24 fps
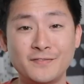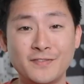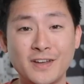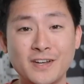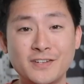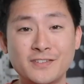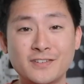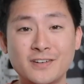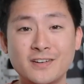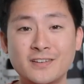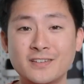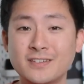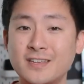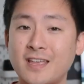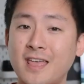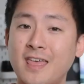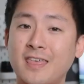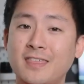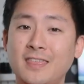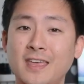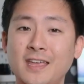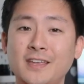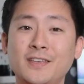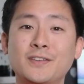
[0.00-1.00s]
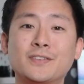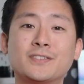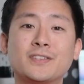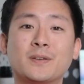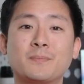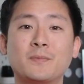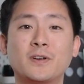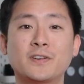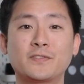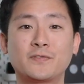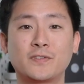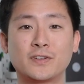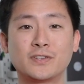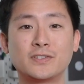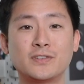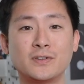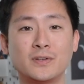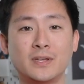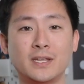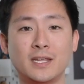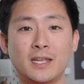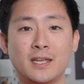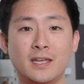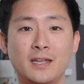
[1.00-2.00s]
adventurers, thank you so much for
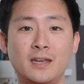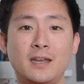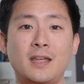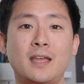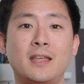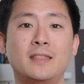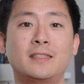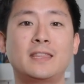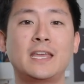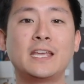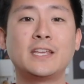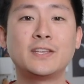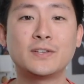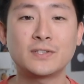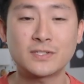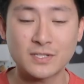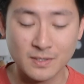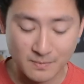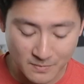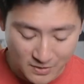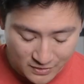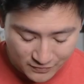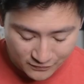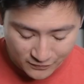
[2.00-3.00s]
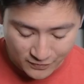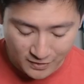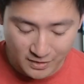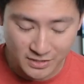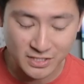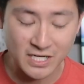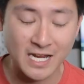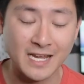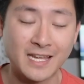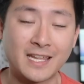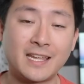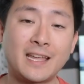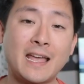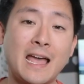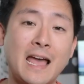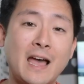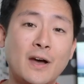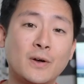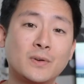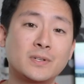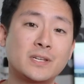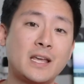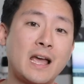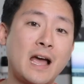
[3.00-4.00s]
tuning in and thank you so much for checking
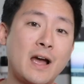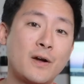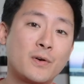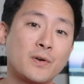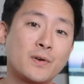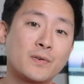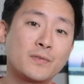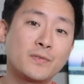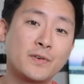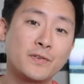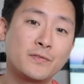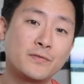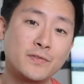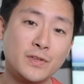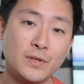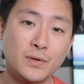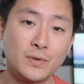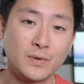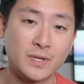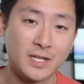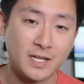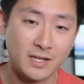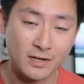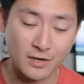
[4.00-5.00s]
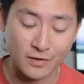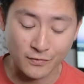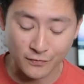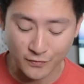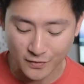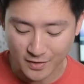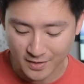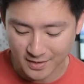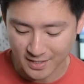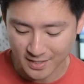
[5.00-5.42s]
out our review here for